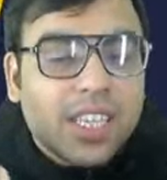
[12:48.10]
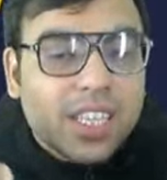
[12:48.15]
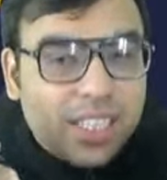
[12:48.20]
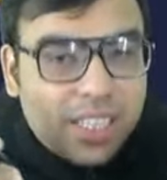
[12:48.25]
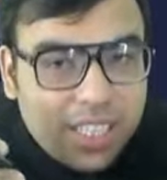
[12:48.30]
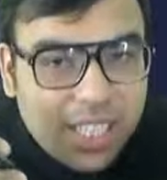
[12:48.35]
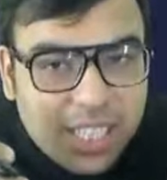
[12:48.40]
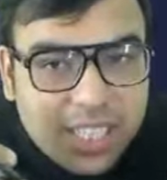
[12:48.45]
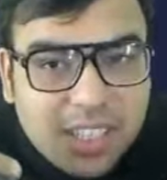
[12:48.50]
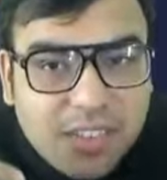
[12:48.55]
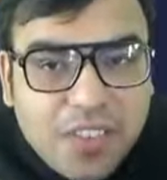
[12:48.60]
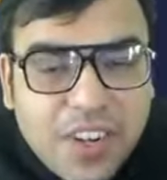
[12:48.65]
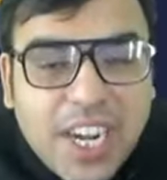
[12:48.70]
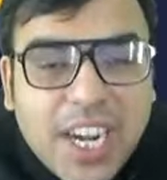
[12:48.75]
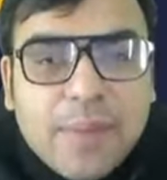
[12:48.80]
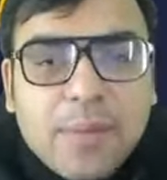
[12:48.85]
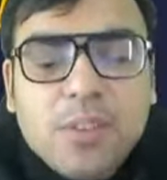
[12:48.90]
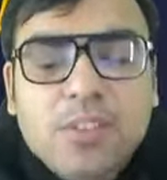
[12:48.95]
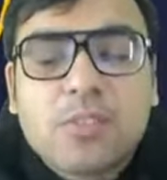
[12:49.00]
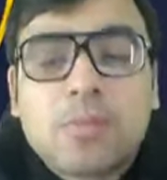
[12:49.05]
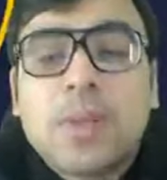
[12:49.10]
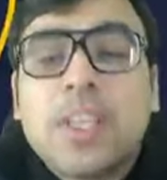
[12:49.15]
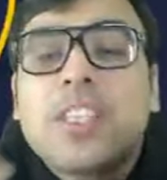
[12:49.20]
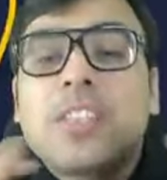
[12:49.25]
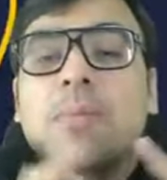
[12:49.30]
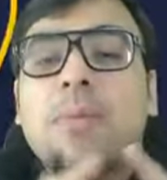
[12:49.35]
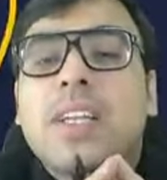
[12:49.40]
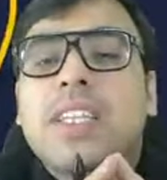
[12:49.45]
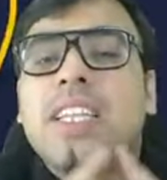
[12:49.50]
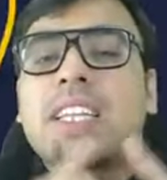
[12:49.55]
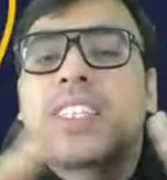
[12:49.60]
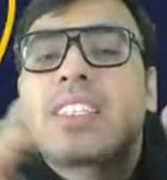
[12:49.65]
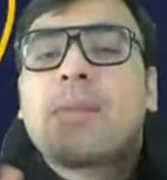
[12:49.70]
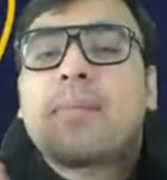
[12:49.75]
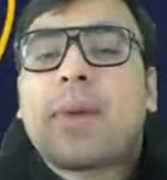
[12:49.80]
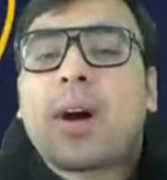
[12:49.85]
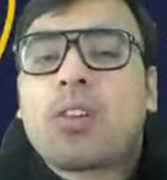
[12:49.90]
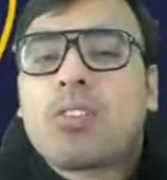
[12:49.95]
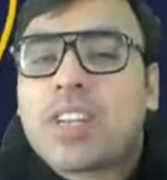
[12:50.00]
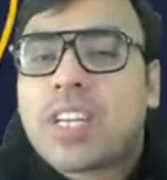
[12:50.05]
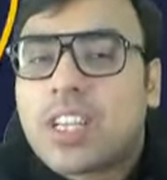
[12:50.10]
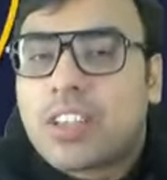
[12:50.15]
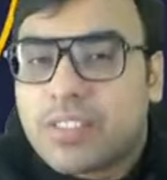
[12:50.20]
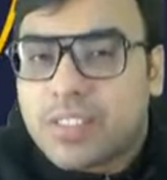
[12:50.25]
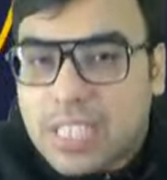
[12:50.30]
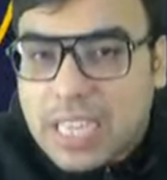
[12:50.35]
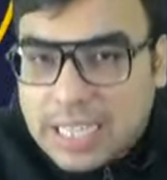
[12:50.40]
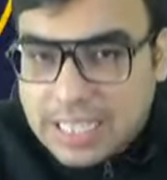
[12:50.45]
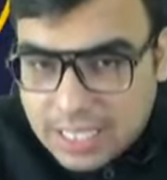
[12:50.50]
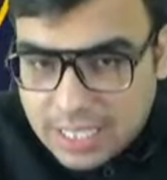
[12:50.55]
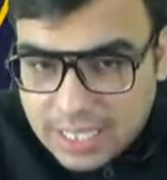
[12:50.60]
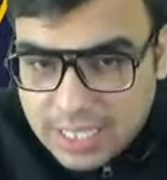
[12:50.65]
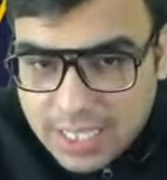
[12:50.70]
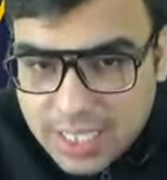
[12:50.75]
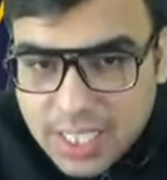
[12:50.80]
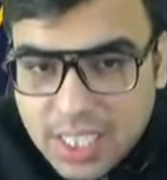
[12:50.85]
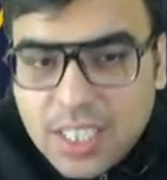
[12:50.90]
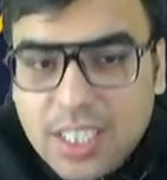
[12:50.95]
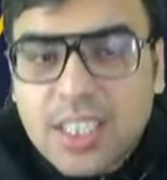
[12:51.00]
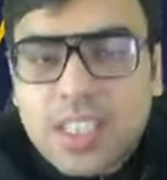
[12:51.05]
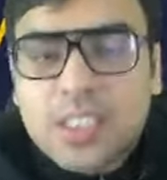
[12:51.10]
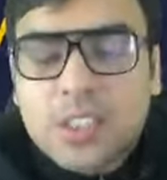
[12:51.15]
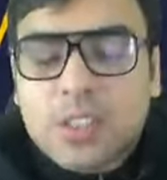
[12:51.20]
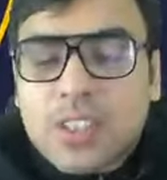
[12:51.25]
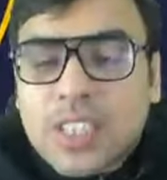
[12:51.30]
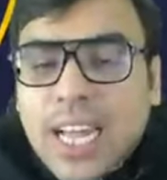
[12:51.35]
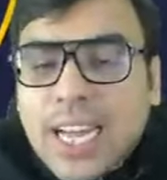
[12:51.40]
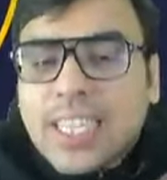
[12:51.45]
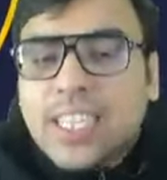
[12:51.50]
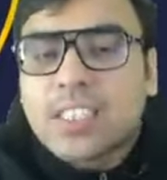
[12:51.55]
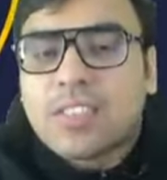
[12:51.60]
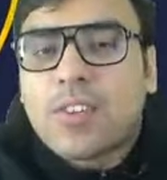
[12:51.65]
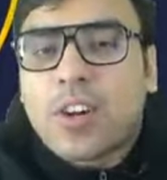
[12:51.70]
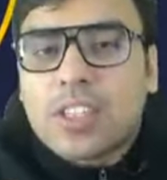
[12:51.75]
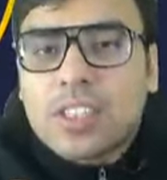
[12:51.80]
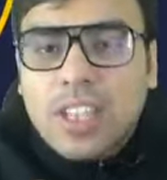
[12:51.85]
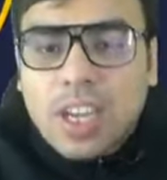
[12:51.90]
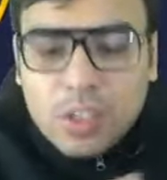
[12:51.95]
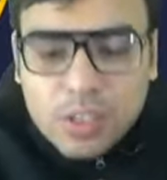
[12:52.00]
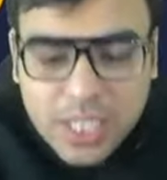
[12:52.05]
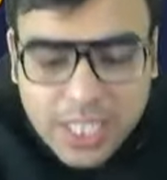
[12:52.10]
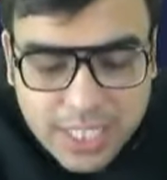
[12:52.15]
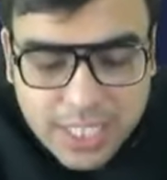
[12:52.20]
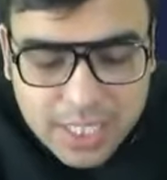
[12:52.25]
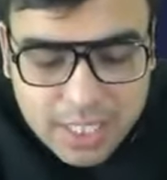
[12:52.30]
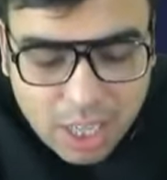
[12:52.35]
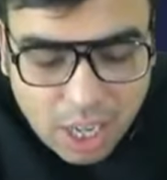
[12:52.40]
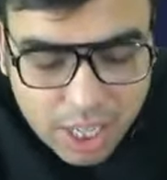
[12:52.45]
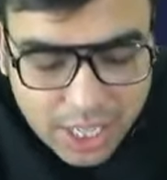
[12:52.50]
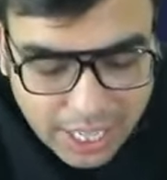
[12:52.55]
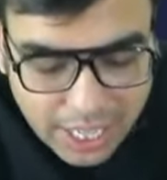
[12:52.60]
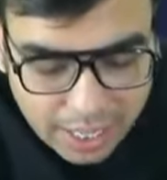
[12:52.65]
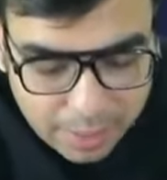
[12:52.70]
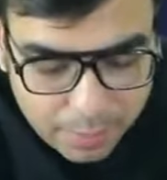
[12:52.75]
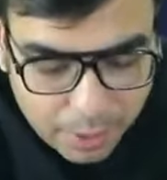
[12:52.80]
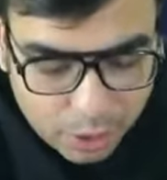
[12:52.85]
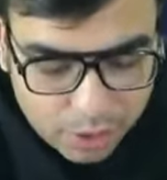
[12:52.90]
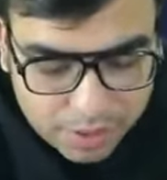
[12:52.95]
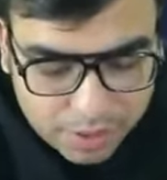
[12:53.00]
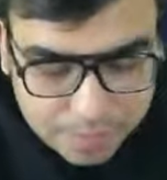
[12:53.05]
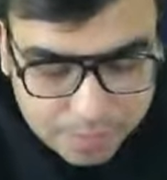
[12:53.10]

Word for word: there is a freedom of speech, but there is a boundary of that. So that is what the author is talking about.